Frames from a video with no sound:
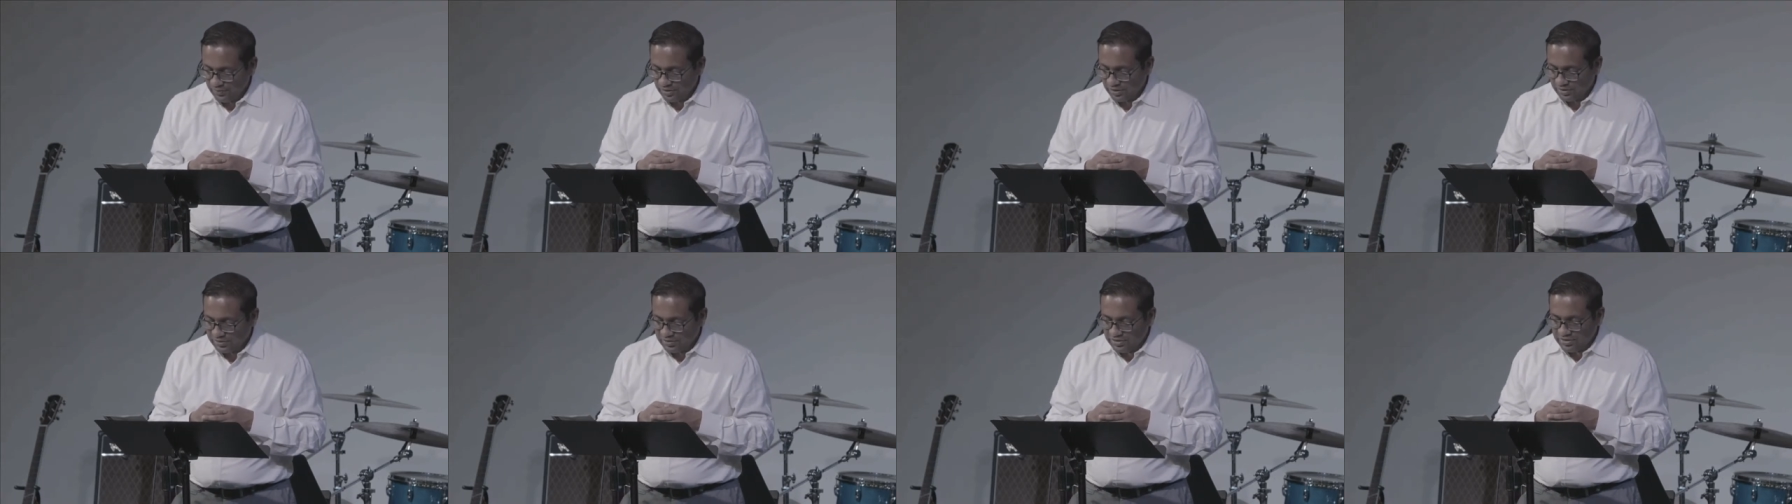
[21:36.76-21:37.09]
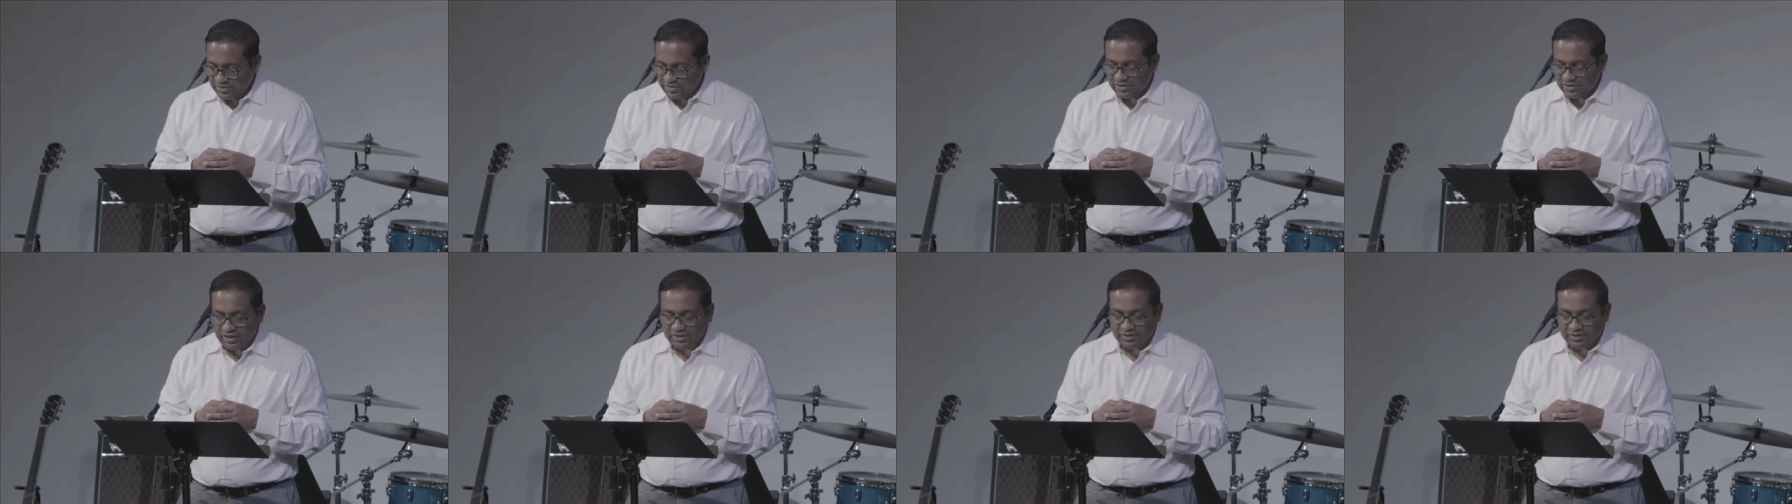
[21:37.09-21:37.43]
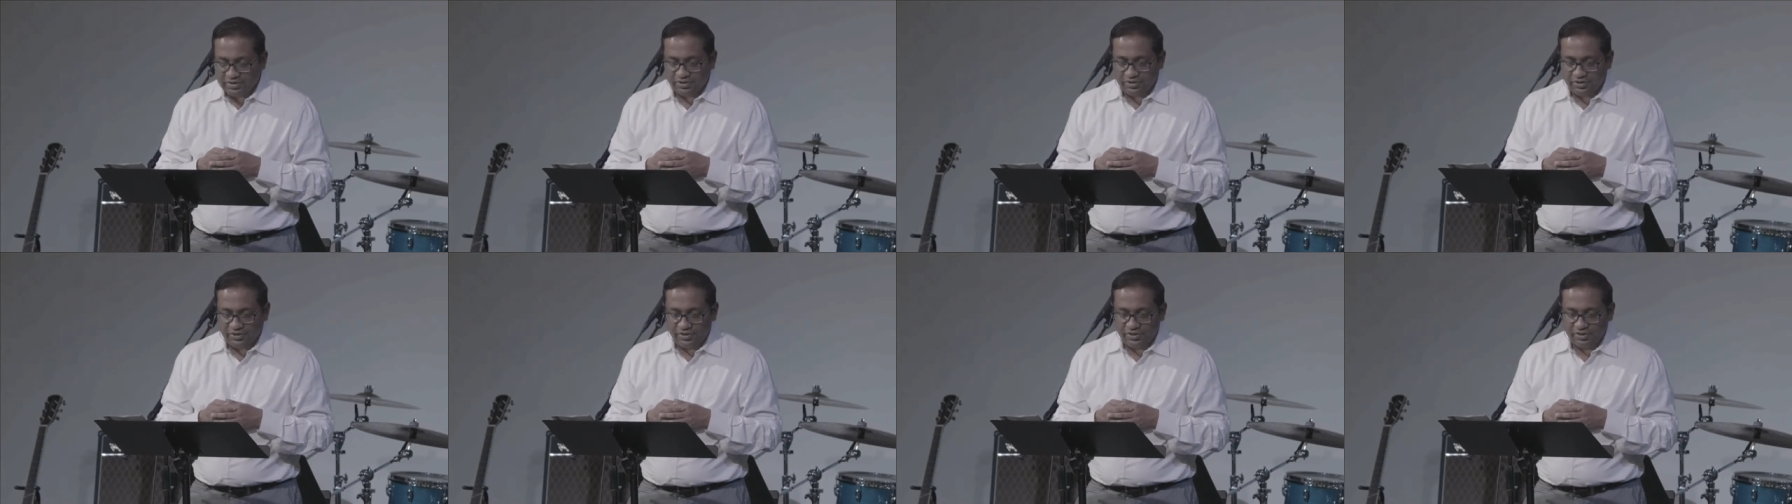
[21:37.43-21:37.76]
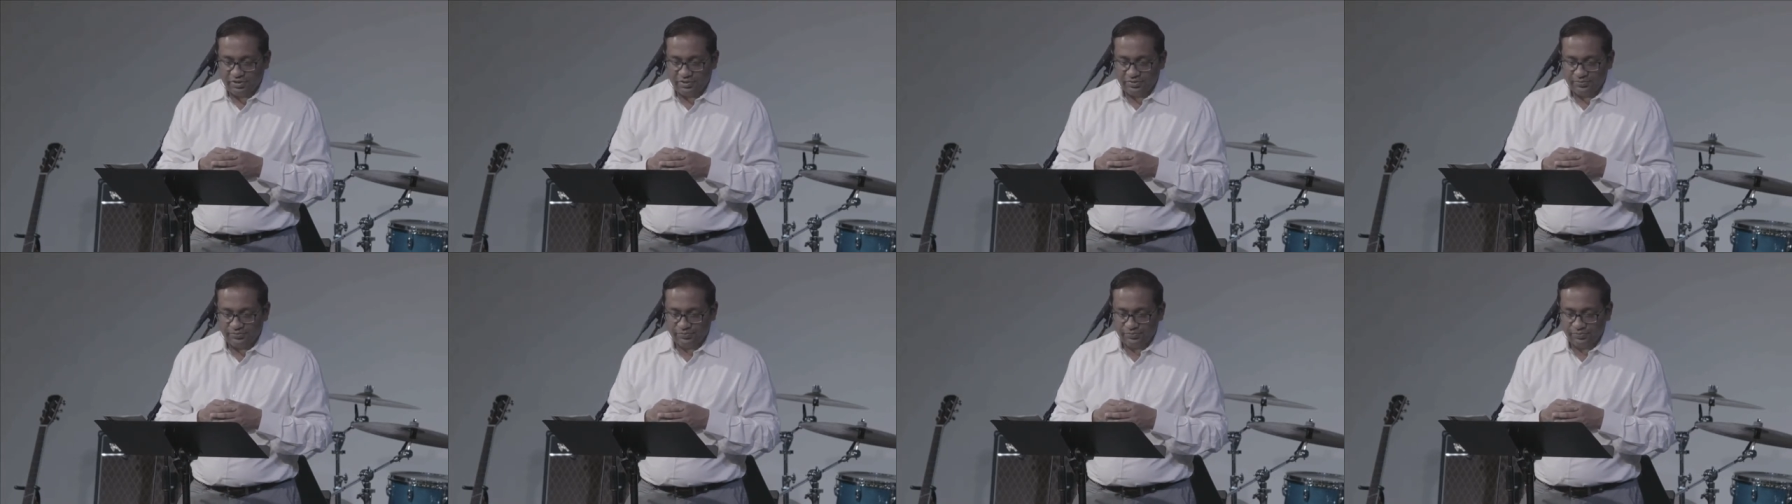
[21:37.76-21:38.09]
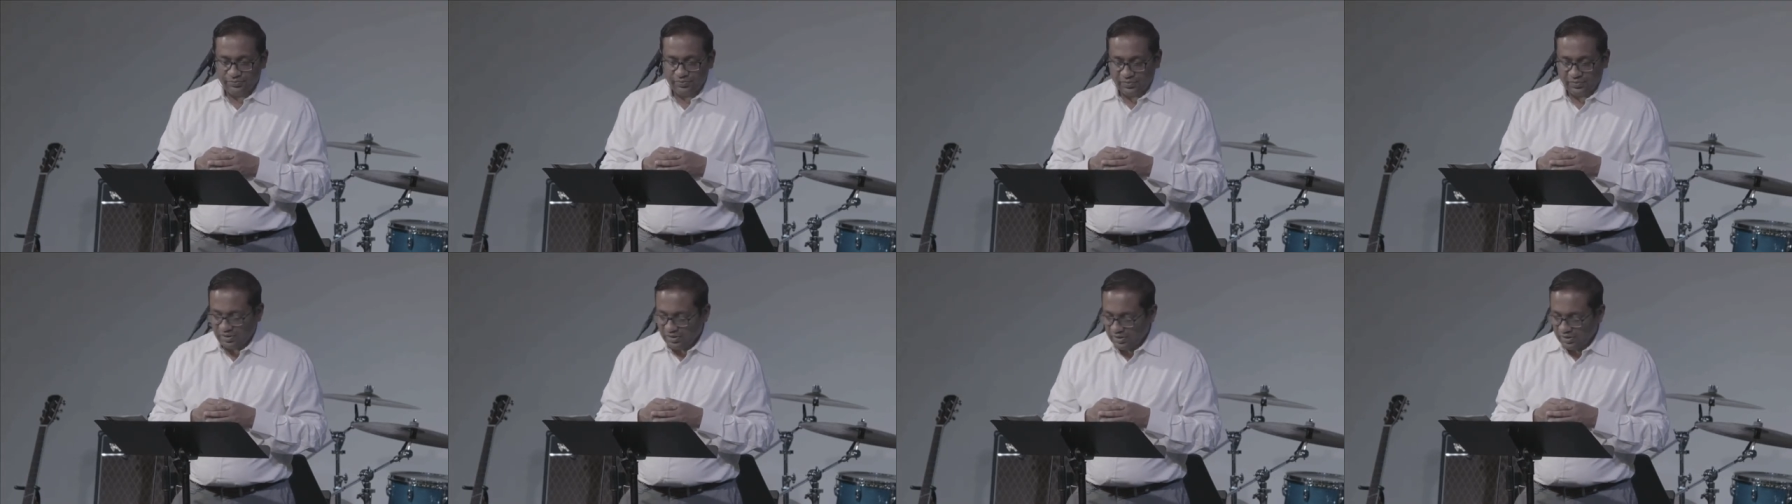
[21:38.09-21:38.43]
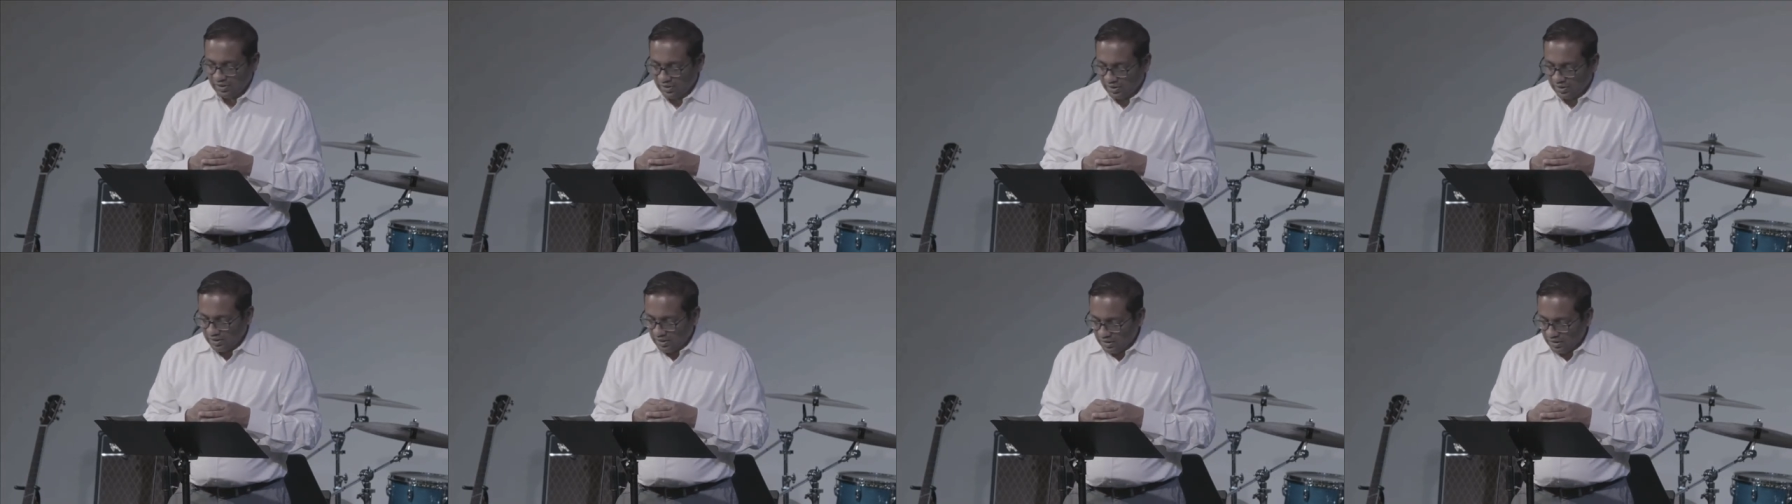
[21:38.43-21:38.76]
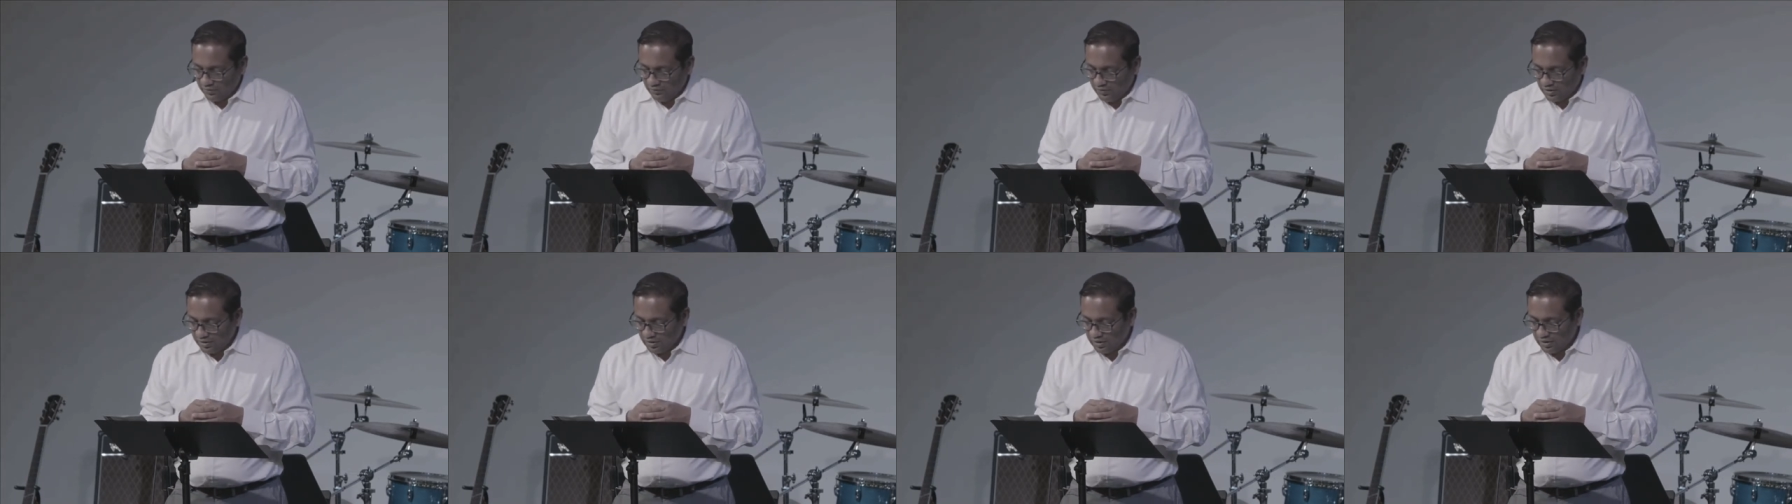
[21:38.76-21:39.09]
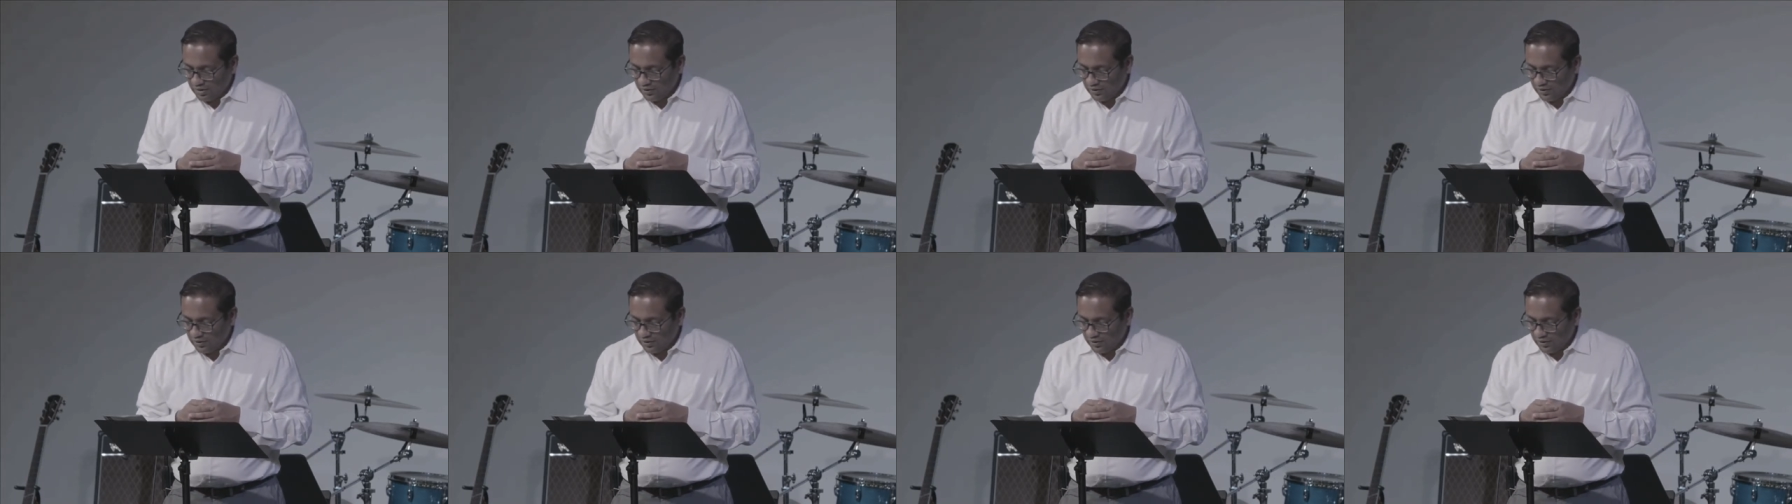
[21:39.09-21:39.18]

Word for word: Jesus answered, Even